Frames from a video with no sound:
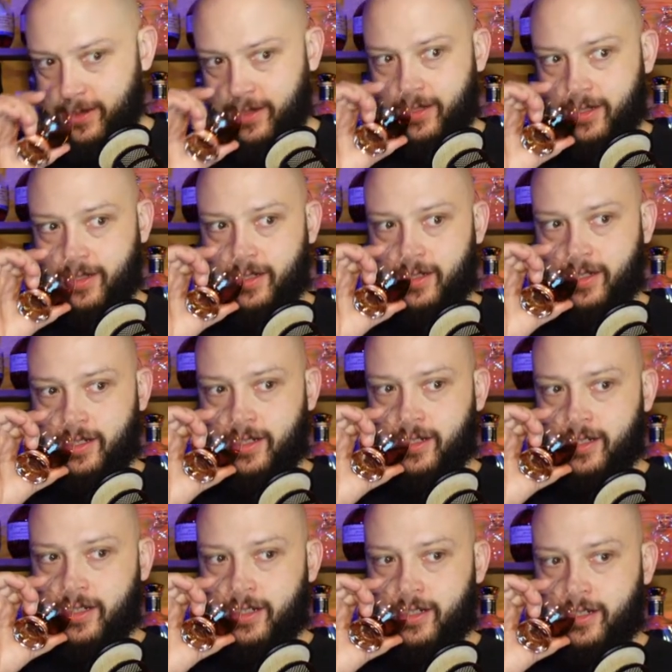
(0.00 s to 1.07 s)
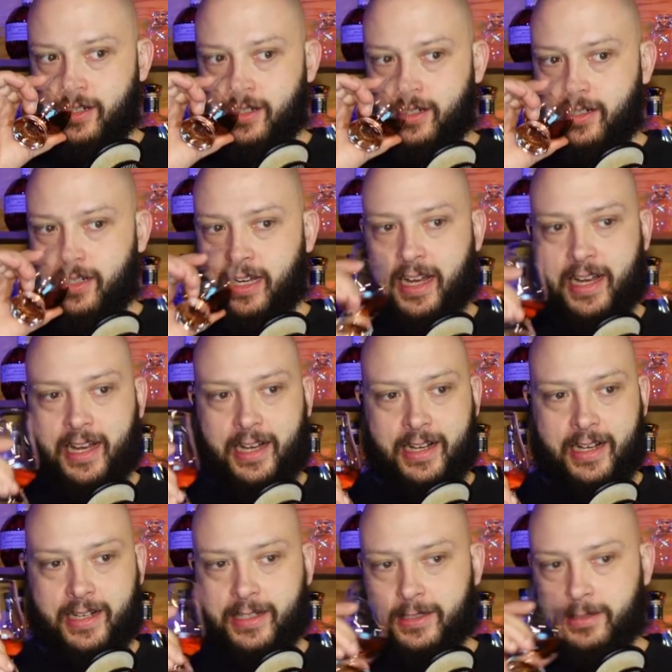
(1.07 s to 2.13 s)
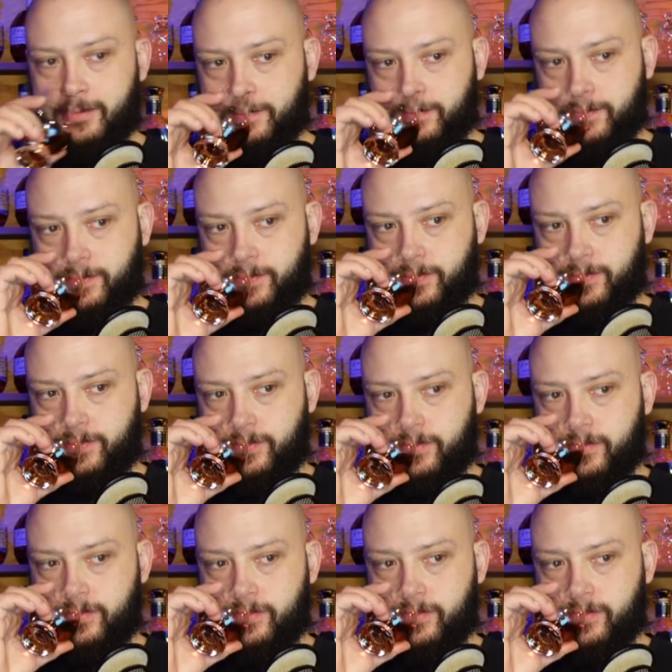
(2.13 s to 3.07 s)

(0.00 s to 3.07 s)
Nobody speaks.